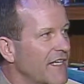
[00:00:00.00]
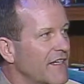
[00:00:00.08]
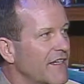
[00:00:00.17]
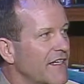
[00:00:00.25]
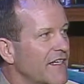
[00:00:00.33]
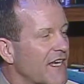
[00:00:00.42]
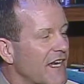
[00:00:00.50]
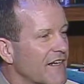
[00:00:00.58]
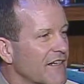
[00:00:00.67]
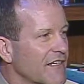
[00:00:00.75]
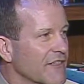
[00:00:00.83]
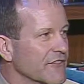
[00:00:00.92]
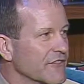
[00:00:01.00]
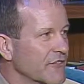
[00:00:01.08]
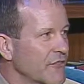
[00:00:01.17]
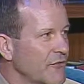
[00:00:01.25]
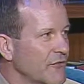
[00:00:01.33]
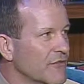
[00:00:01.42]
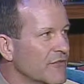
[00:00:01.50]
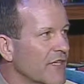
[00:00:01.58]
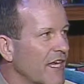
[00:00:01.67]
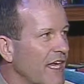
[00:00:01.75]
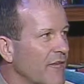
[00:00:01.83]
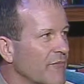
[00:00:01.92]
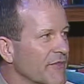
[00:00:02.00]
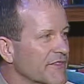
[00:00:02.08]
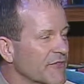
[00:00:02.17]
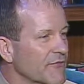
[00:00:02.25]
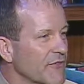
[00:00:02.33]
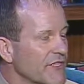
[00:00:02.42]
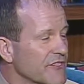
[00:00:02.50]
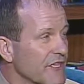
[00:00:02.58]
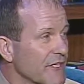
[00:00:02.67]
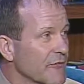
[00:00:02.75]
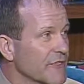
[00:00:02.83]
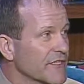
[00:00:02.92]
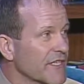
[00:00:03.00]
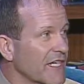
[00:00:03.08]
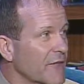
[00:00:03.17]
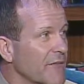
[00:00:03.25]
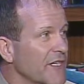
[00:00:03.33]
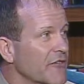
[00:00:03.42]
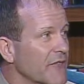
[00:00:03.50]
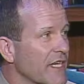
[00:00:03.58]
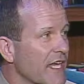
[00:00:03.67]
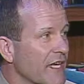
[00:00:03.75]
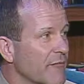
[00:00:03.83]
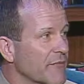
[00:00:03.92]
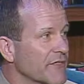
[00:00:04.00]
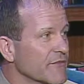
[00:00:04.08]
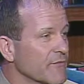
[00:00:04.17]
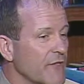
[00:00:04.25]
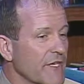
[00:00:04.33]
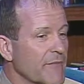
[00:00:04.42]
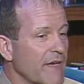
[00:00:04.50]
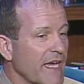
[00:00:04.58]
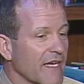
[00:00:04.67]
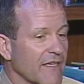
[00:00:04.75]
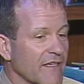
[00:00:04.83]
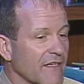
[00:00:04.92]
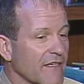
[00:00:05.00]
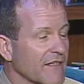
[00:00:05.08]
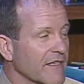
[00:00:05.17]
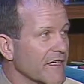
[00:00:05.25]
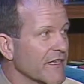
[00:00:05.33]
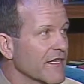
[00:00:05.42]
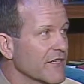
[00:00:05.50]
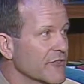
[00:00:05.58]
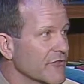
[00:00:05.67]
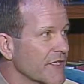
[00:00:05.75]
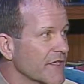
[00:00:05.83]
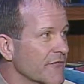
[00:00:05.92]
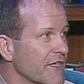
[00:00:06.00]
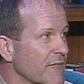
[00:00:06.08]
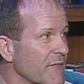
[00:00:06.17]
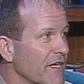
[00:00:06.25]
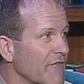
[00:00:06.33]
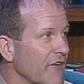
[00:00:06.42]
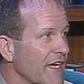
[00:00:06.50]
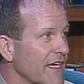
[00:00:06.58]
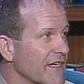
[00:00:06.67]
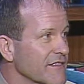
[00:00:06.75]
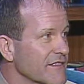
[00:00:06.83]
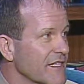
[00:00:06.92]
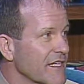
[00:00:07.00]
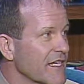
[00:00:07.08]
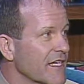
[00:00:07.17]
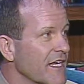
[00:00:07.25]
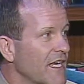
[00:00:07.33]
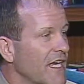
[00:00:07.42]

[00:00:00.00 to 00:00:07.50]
The Carrigan School campus originally was an elementary campus way back in the history of WFISD.